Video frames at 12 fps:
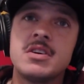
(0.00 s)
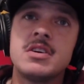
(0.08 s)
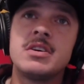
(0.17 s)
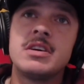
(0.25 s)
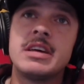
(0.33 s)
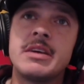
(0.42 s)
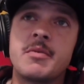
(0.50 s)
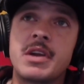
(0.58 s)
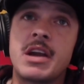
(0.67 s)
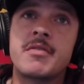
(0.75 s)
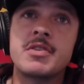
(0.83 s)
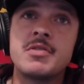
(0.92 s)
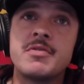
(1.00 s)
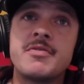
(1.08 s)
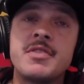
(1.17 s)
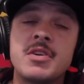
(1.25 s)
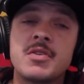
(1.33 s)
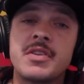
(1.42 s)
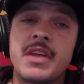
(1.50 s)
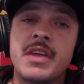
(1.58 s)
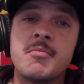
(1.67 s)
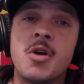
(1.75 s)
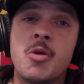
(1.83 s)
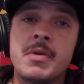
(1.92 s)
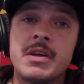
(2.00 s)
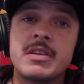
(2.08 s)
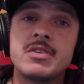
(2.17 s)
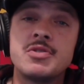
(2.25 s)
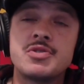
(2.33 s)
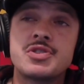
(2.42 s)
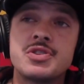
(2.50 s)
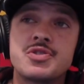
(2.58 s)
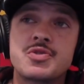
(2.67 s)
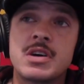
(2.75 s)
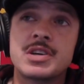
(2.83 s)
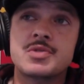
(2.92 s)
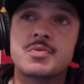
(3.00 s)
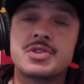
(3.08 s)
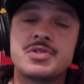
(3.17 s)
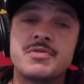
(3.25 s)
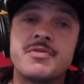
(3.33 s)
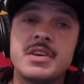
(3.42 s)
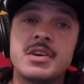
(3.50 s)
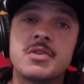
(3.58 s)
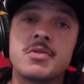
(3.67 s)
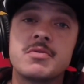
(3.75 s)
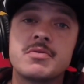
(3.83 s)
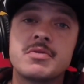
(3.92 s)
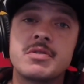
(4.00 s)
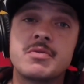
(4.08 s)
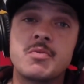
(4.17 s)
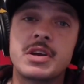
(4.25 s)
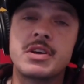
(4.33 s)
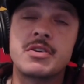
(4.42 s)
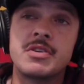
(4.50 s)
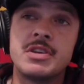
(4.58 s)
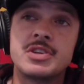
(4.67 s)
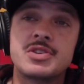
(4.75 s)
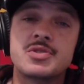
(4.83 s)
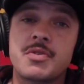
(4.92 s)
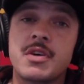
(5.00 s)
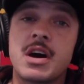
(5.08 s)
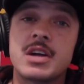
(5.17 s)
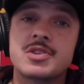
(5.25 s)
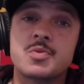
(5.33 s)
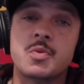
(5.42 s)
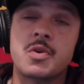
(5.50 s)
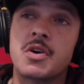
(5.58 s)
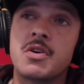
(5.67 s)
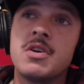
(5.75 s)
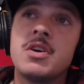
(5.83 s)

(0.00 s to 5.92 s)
and whatever you feel in that moment, you should trust what you feel, what your initial thoughts were,